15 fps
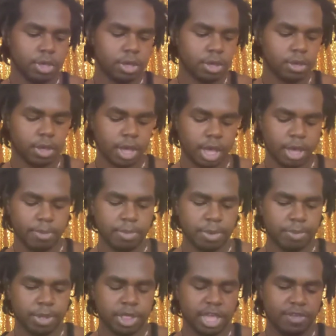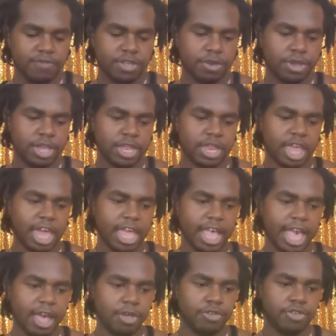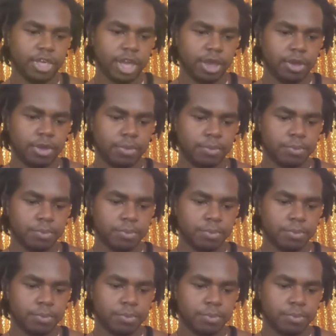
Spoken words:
Okay, but believe there is hate out there.